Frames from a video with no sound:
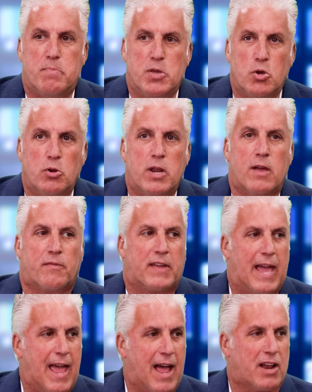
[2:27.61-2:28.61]
beauty of
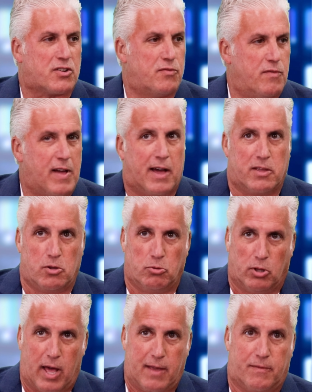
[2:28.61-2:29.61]
cash
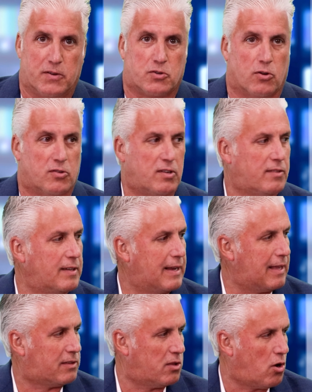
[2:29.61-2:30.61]
value life insurance, just to
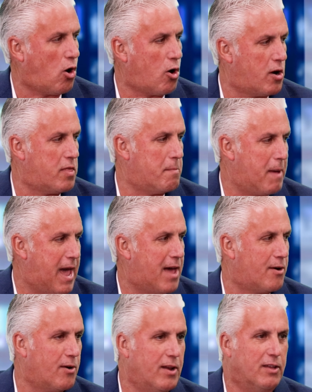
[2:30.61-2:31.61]
get to the heart of the
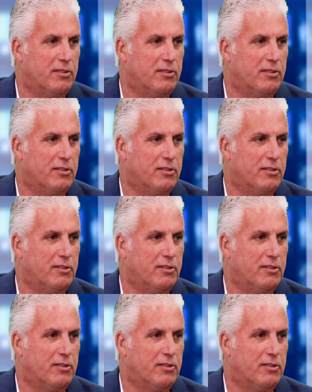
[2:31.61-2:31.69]
matter,